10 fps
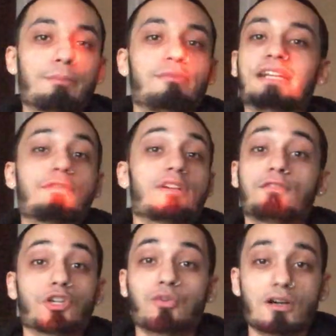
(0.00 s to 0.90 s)
It never
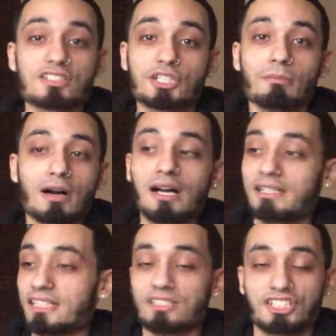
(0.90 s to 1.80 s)
even crossed their
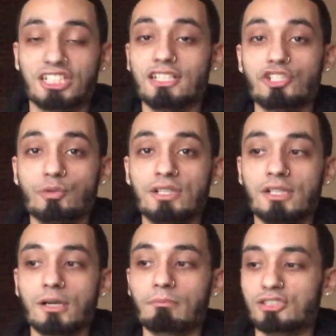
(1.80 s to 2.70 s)
mind. They just chilling, doing dumb.